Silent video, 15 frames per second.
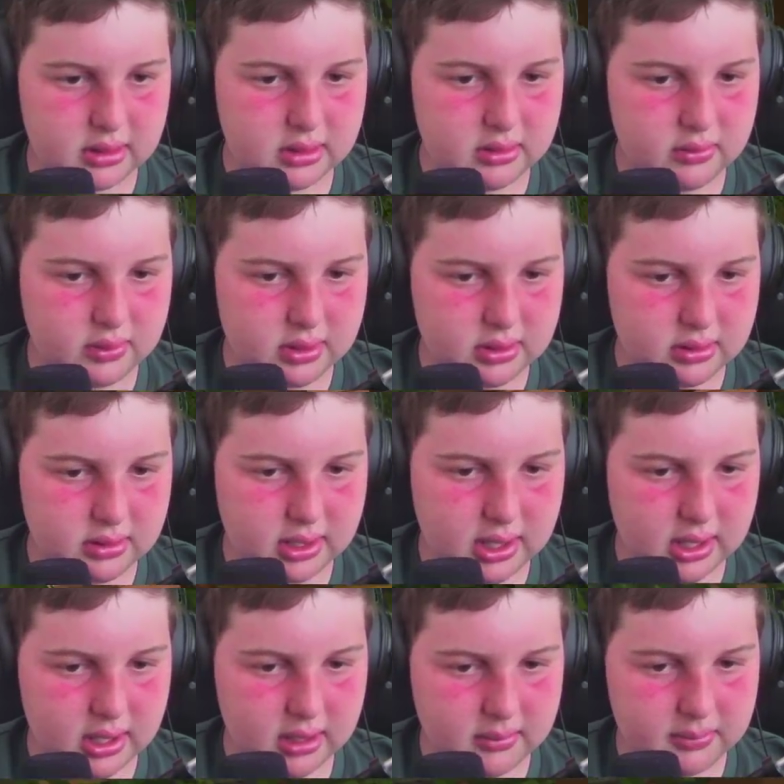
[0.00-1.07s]
Once you get
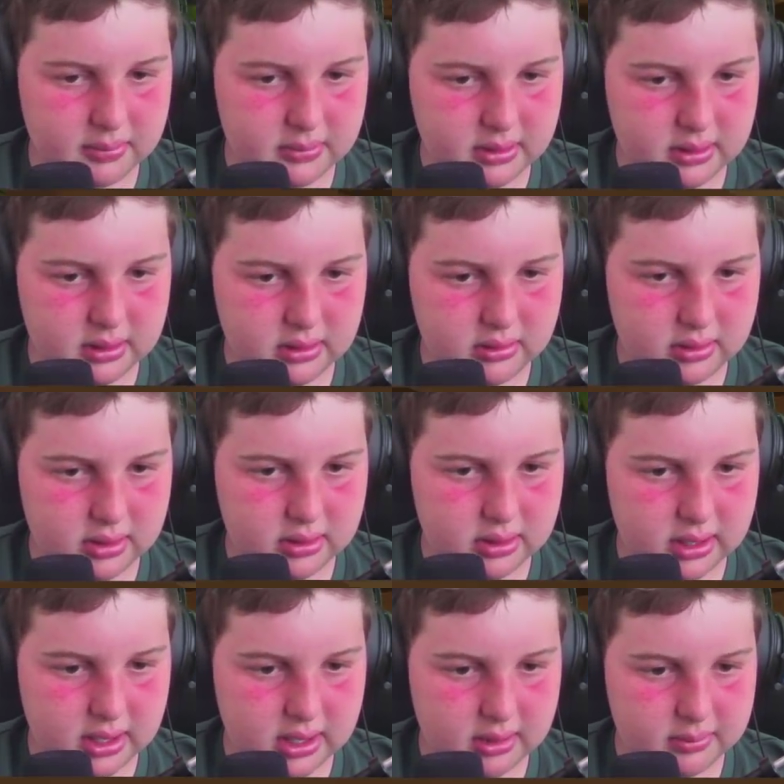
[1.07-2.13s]
up
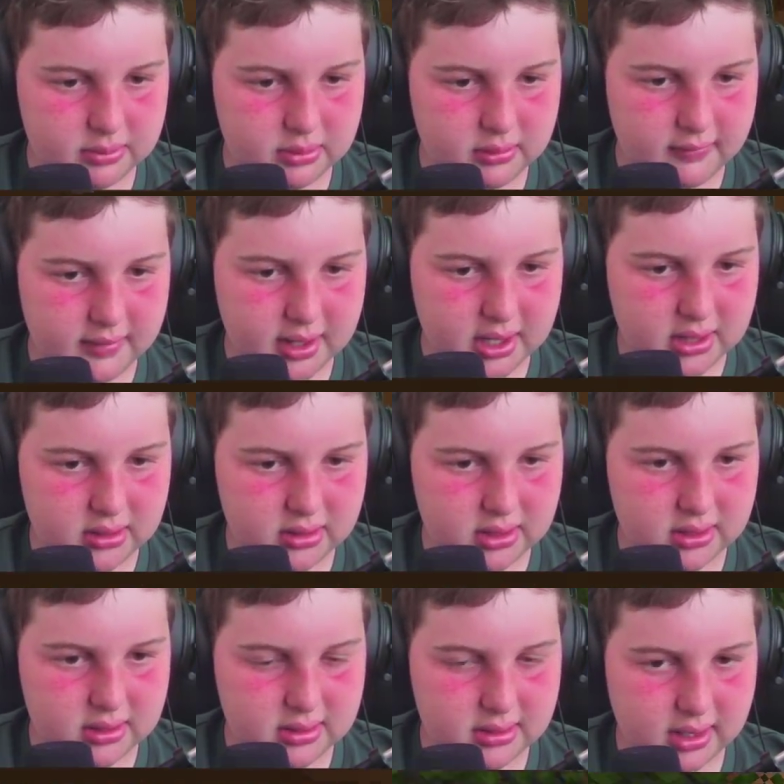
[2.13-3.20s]
to the line, you
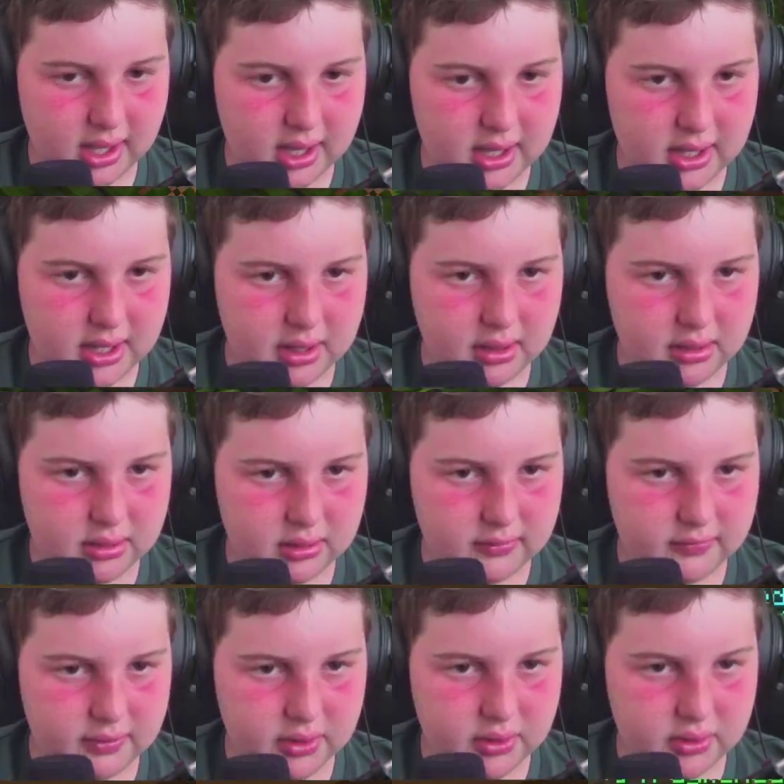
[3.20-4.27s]
can scan it on your
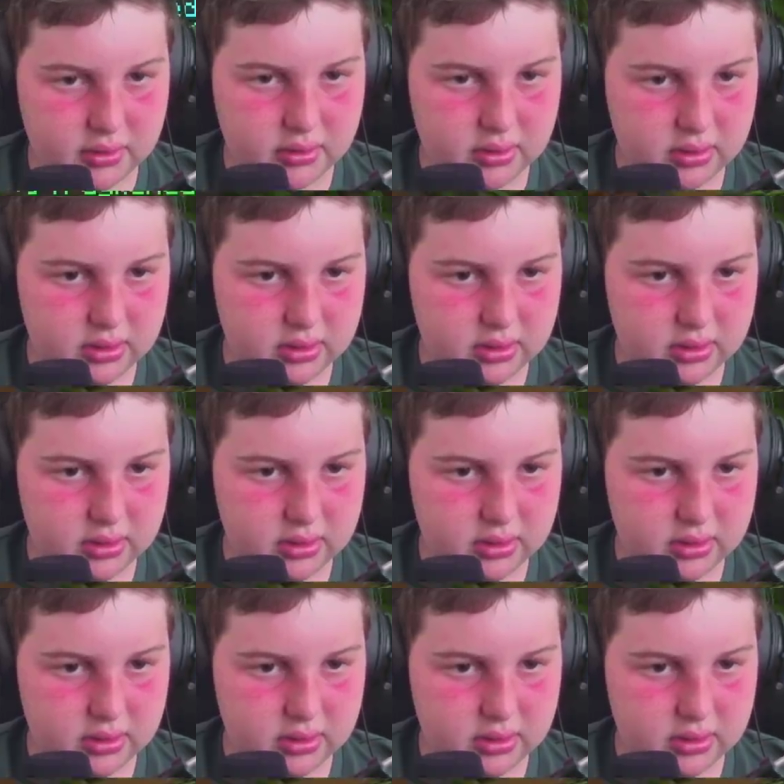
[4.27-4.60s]
phone.